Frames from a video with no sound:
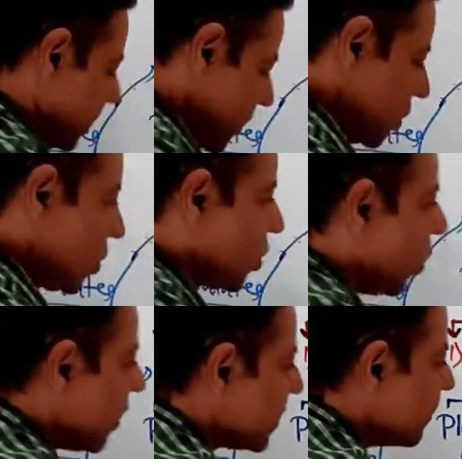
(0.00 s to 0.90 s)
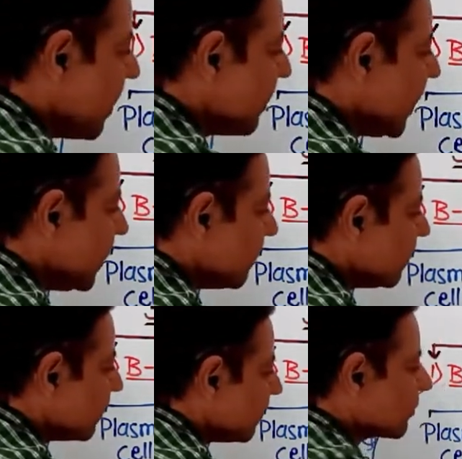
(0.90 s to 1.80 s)
stores memory
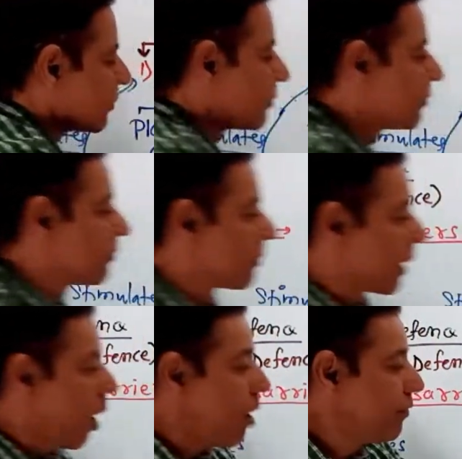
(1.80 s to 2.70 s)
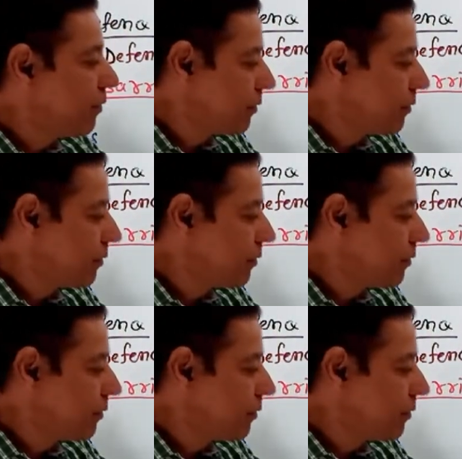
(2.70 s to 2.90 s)
of